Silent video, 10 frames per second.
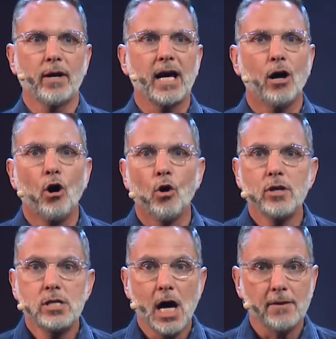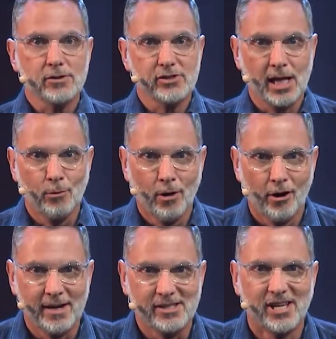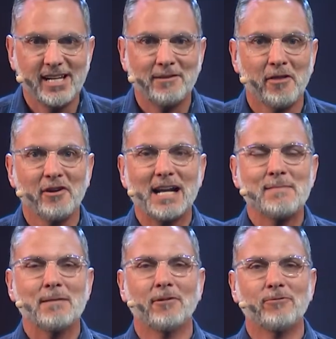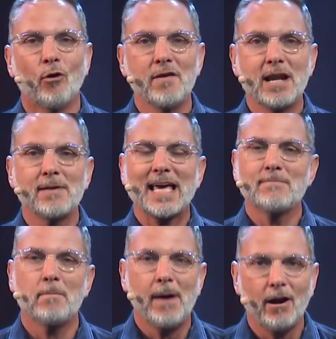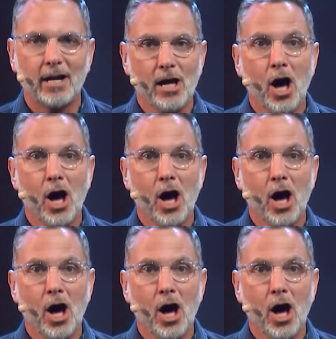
we got a whole nother set of worries I never thought about before. And then I became a parent.